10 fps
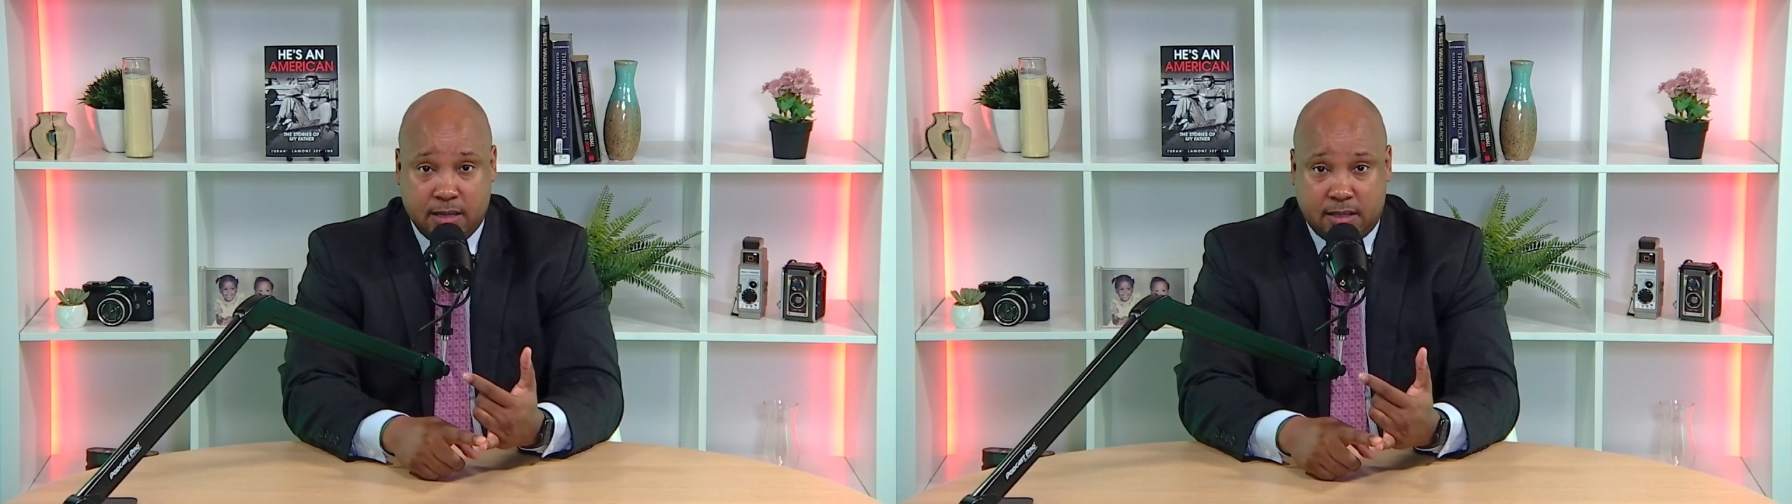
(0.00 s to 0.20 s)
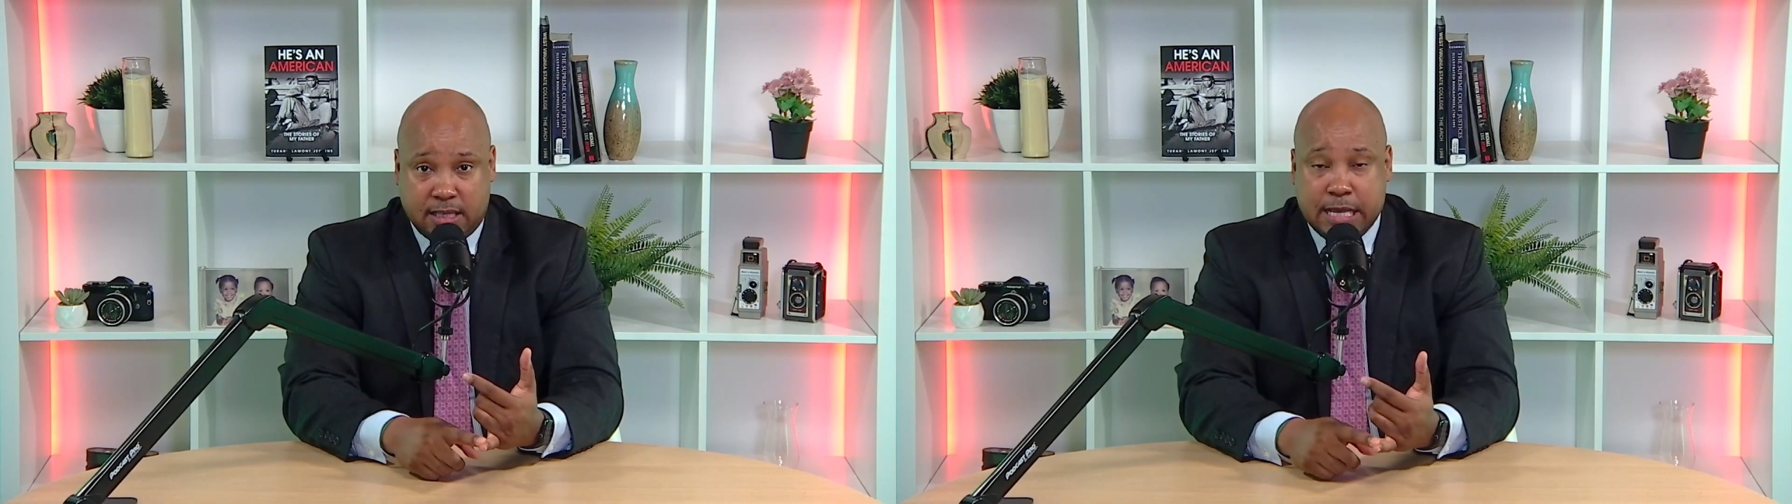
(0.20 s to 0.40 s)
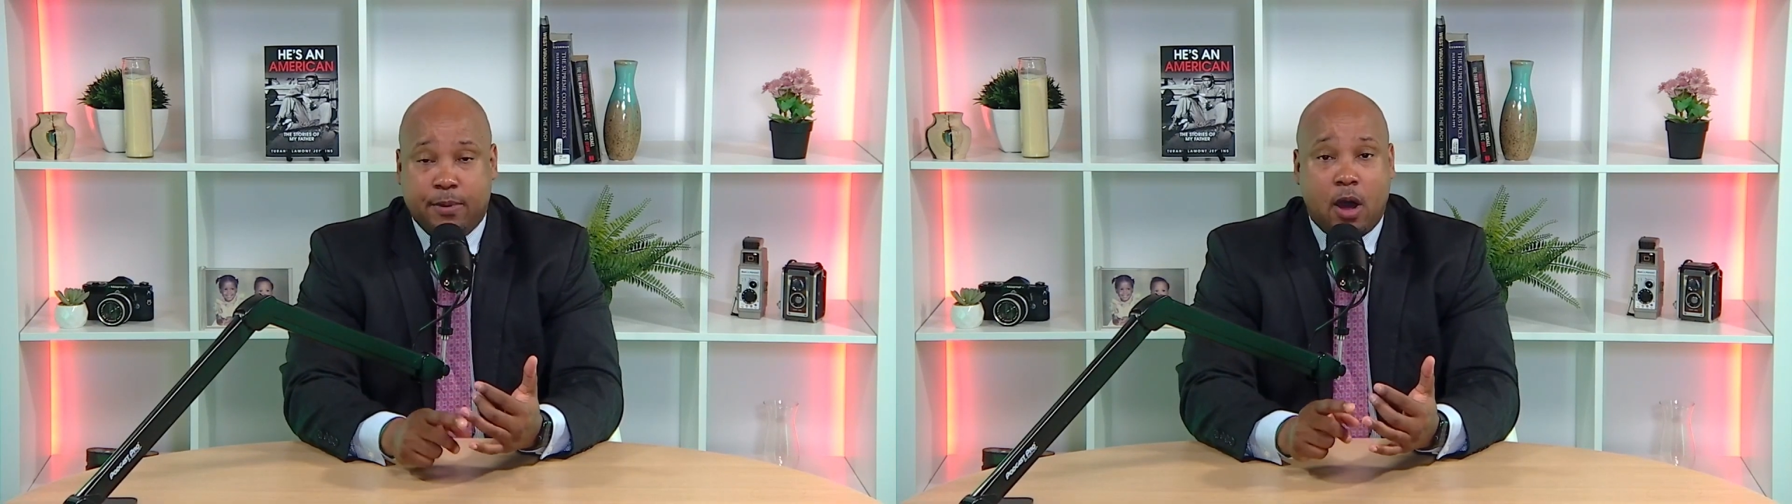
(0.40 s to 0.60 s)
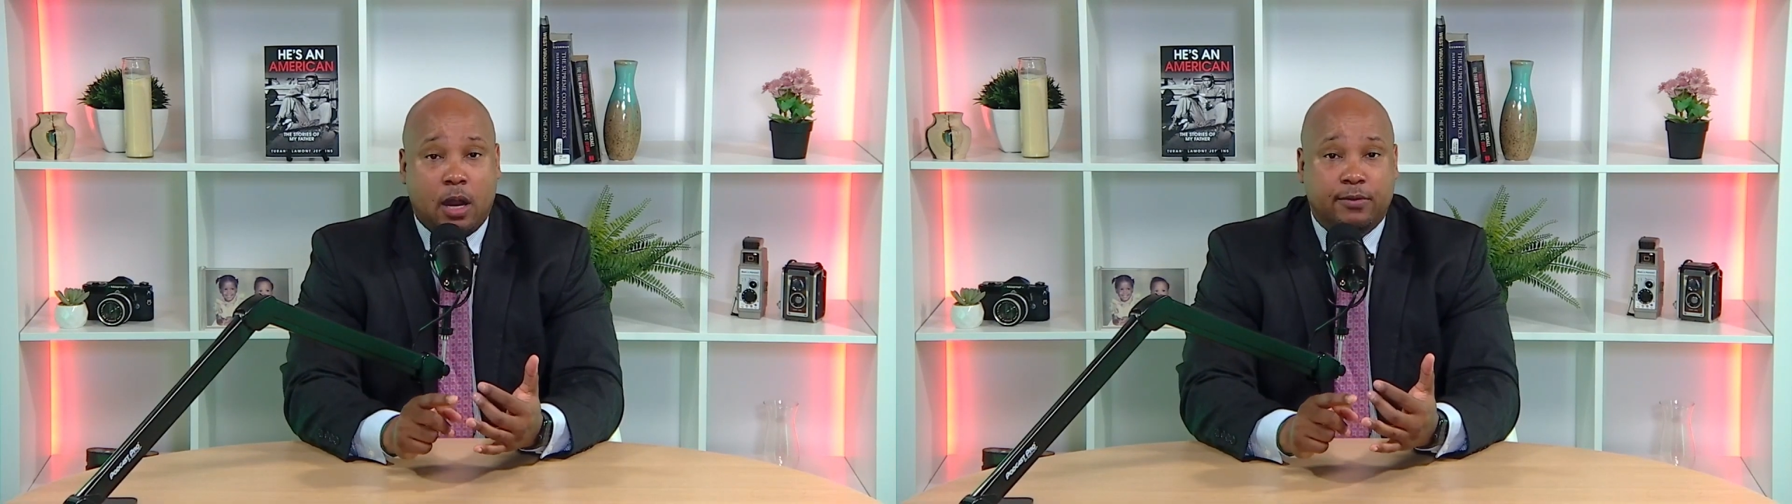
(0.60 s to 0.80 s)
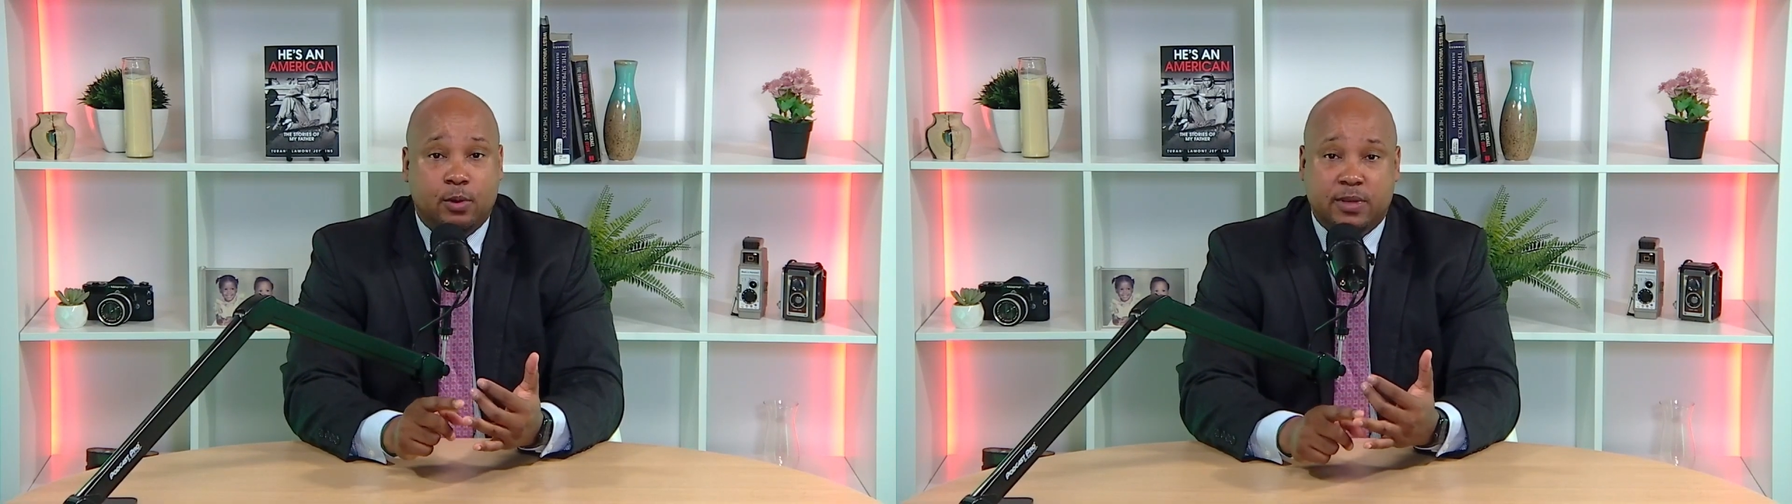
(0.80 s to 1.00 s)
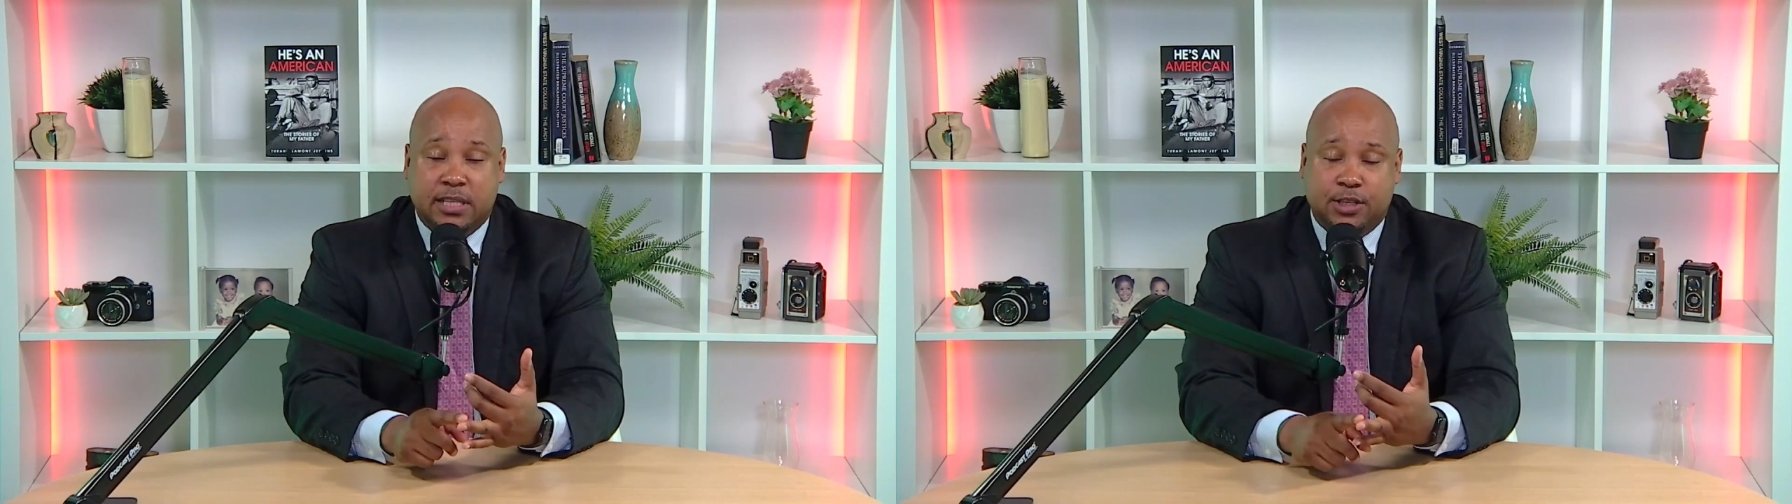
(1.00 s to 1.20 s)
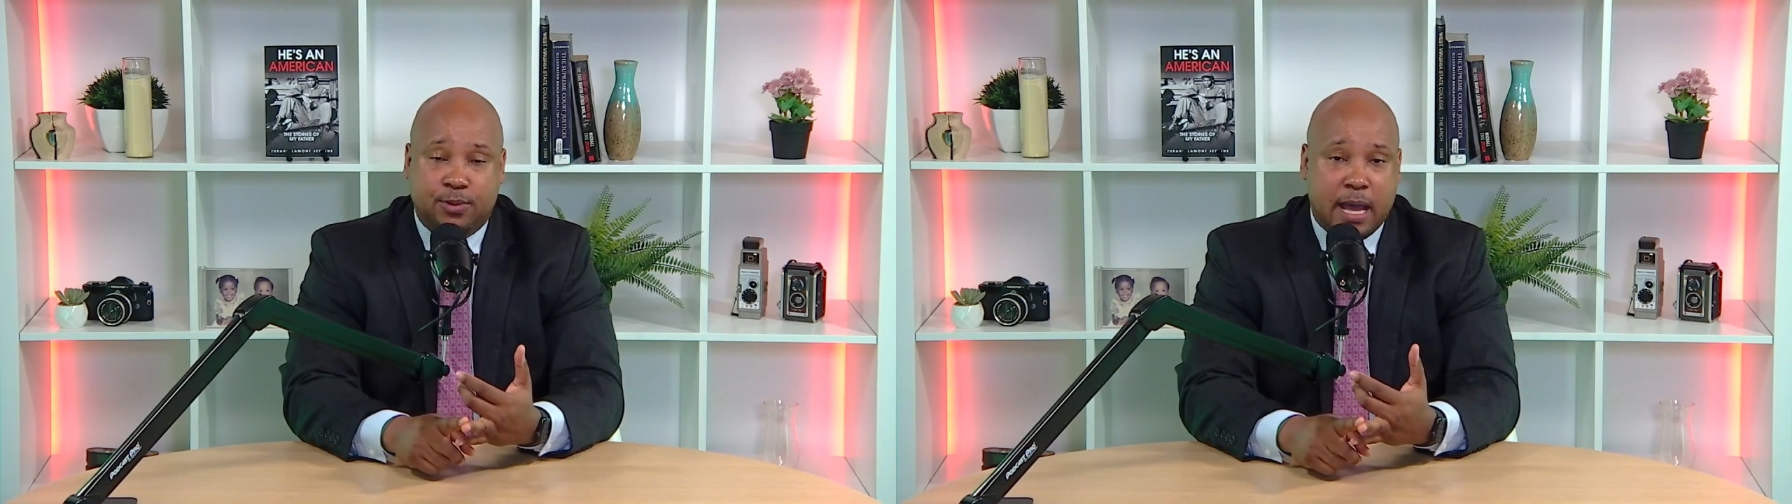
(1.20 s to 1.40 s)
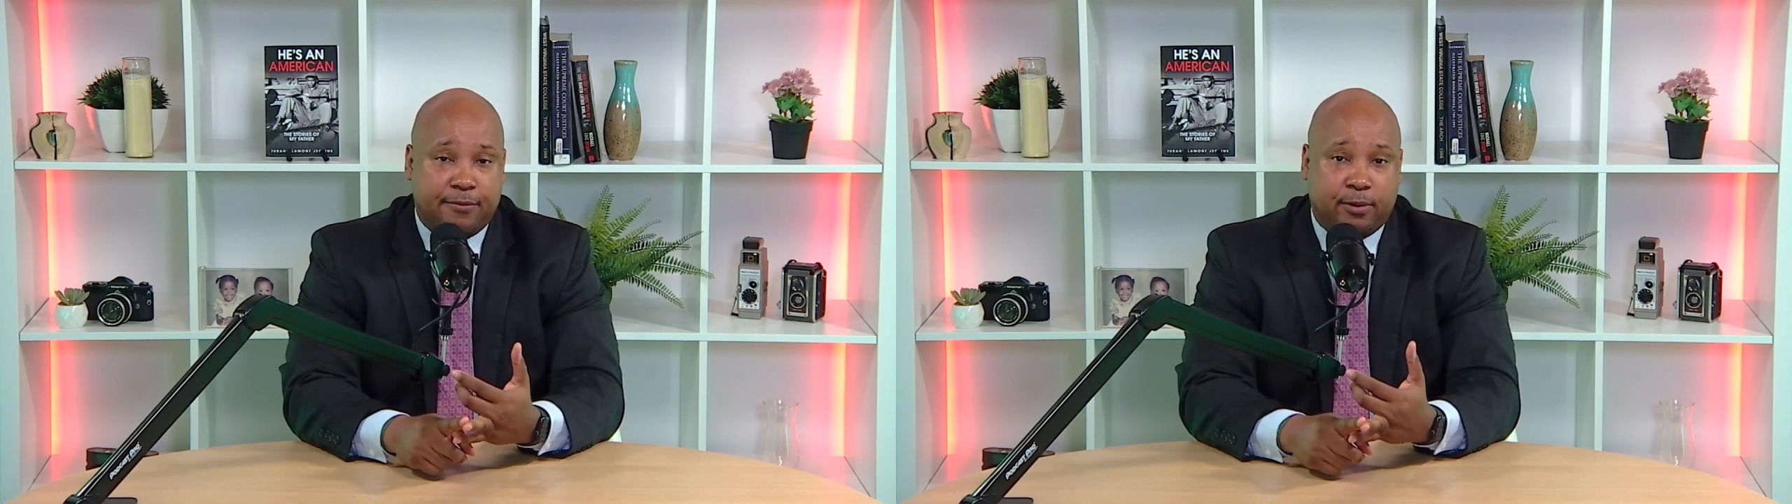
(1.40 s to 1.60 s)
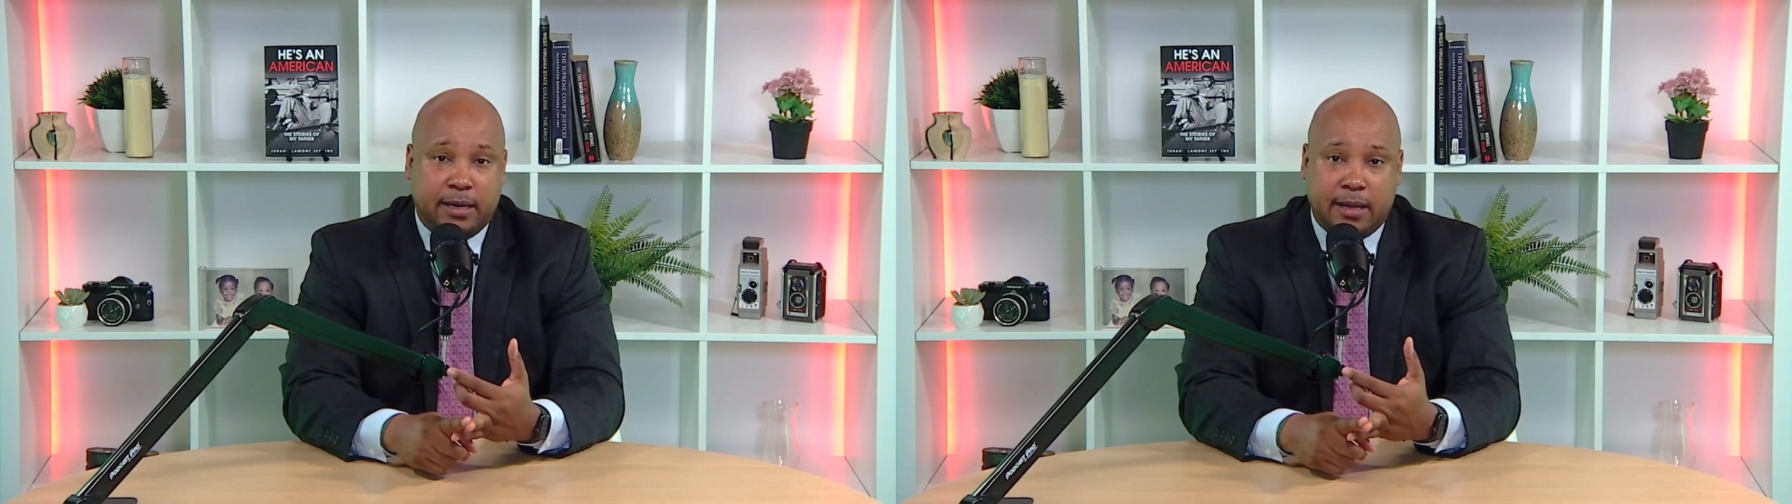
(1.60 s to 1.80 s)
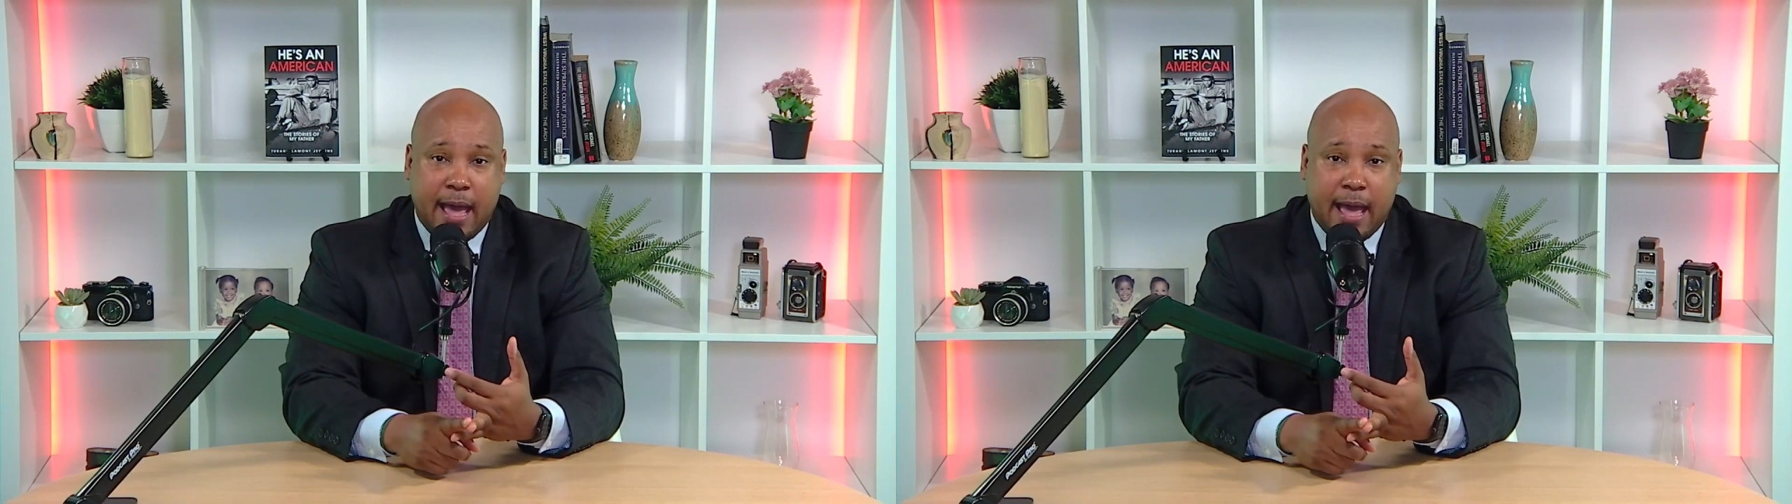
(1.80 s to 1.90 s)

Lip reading: Keep all of the receipts you have for any